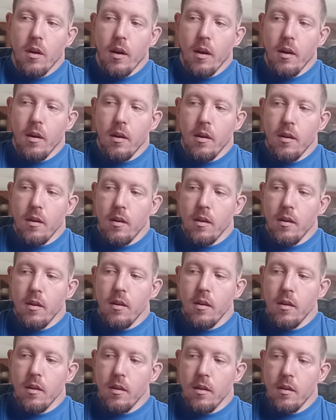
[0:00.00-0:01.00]

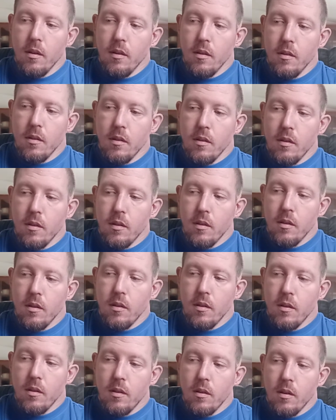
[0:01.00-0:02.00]
And
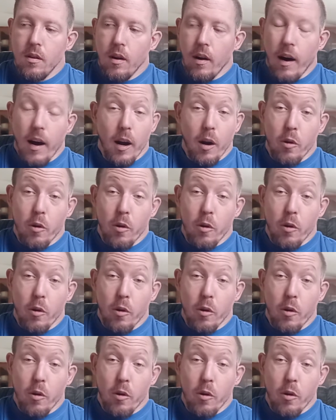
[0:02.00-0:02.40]
I